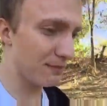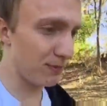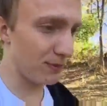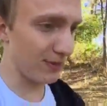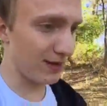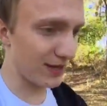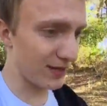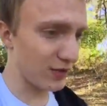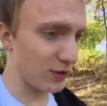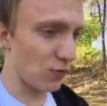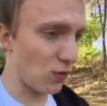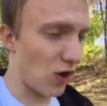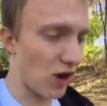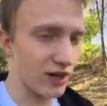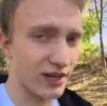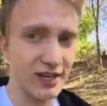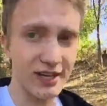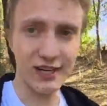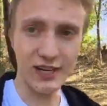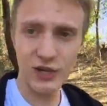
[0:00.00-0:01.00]
Like, you're
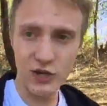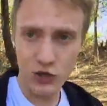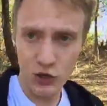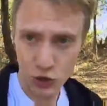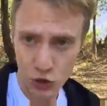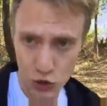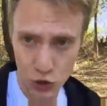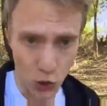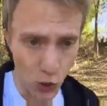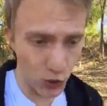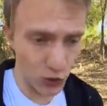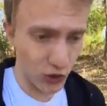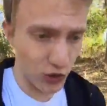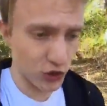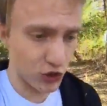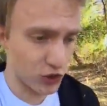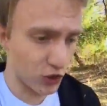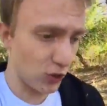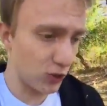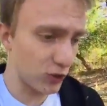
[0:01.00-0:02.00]
walking shoulder
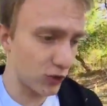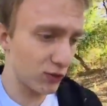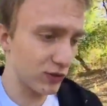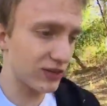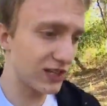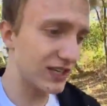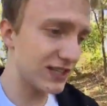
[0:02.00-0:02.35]
to shoulder with